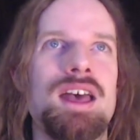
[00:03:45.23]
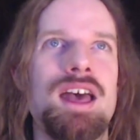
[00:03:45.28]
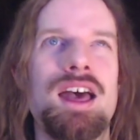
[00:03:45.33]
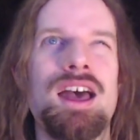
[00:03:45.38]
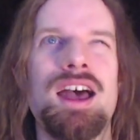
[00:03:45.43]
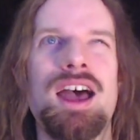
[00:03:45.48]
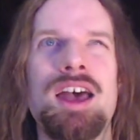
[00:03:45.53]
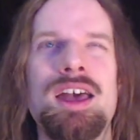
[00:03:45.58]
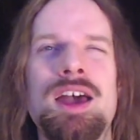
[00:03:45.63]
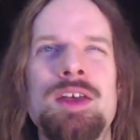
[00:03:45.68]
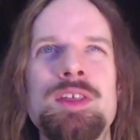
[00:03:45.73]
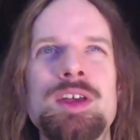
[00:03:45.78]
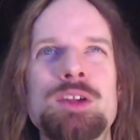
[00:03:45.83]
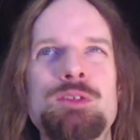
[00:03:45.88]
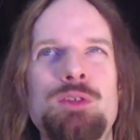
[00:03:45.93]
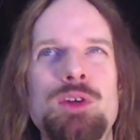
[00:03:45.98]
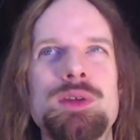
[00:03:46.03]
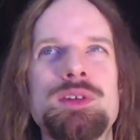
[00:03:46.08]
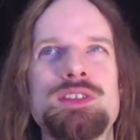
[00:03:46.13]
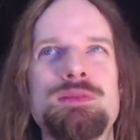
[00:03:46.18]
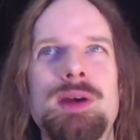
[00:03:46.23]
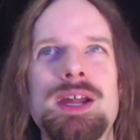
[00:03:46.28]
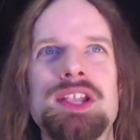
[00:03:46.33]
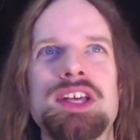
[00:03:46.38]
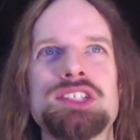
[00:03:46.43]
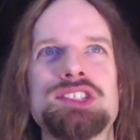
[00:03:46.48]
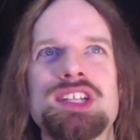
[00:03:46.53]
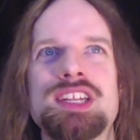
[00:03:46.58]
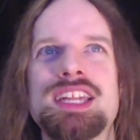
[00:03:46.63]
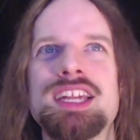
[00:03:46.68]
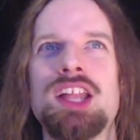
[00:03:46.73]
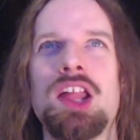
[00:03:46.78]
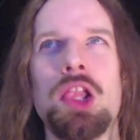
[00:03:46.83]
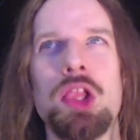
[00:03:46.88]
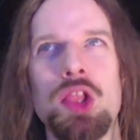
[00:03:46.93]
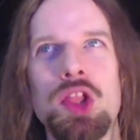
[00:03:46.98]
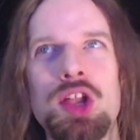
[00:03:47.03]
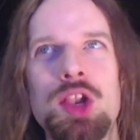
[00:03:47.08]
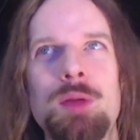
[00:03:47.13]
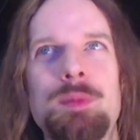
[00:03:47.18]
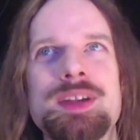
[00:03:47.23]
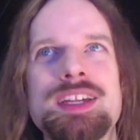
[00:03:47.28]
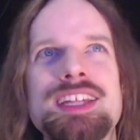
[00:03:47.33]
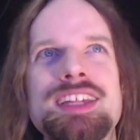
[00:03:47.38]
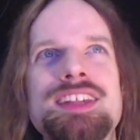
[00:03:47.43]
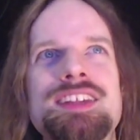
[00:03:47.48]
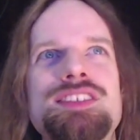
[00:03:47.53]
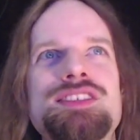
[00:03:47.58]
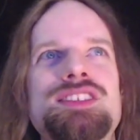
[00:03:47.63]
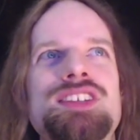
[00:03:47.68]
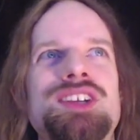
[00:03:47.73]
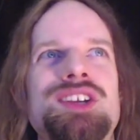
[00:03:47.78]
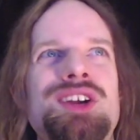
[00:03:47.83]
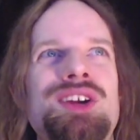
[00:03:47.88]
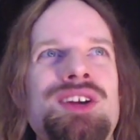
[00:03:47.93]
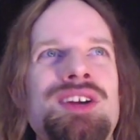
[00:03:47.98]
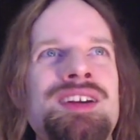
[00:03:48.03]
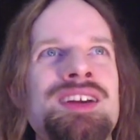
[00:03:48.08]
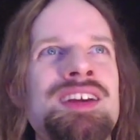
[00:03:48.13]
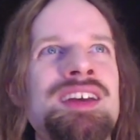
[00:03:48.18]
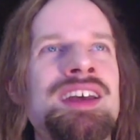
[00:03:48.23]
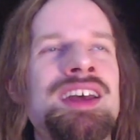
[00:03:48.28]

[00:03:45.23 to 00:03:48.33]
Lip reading: I think Freeman's Mind will actually get a little bit easier